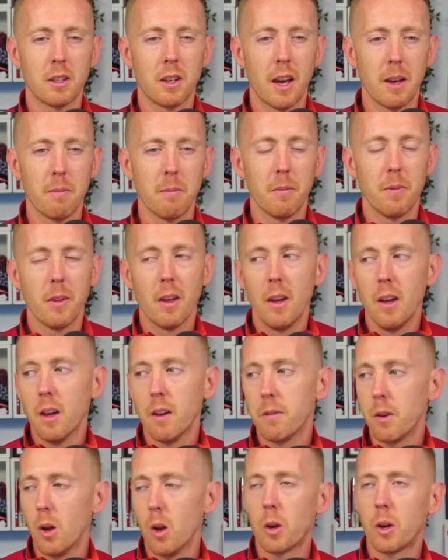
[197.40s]
this game.
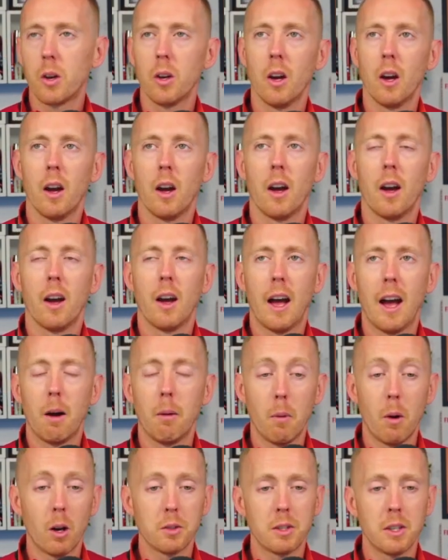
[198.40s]
You're looking at
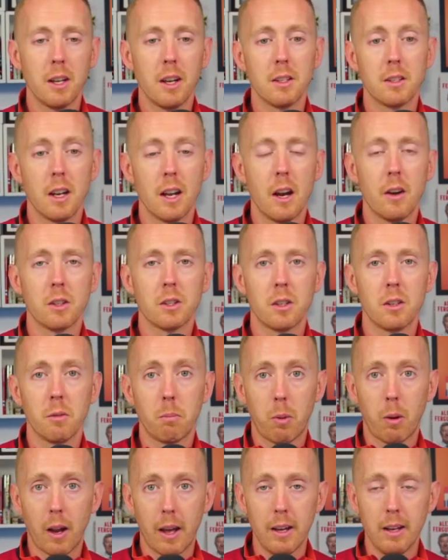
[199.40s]
how Martinez and Eriksen
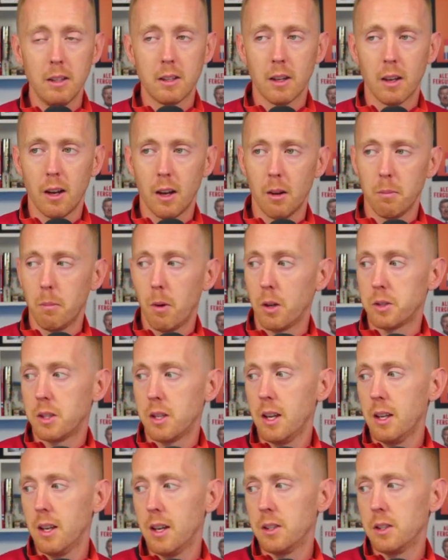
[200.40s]
have played.
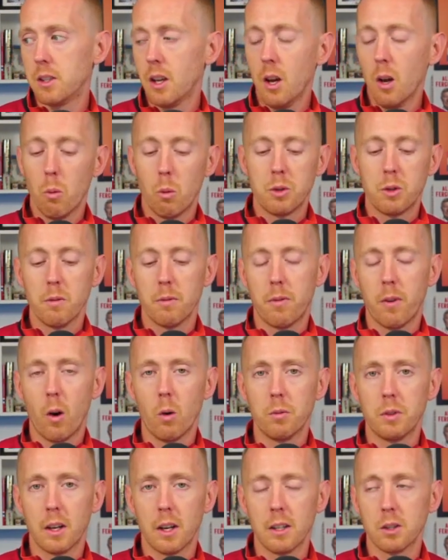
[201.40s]
Martinez was
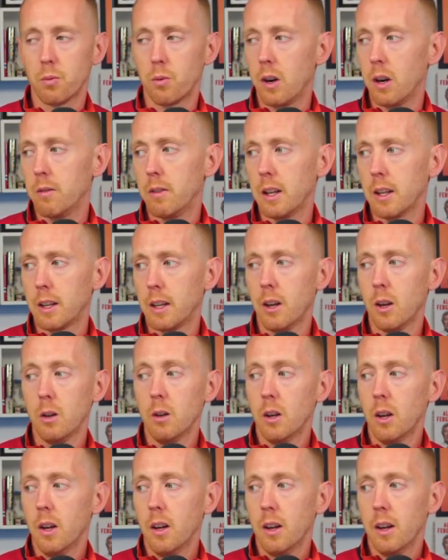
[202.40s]
involved against Rayo
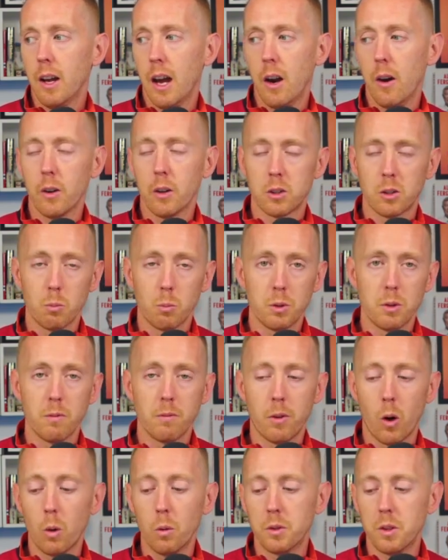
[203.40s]
Vallecano. Eriksen was
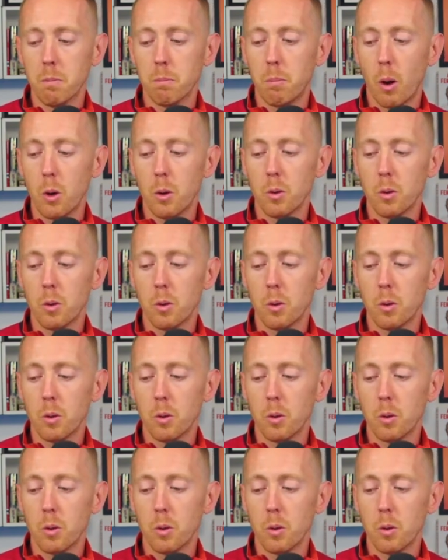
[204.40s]
involved in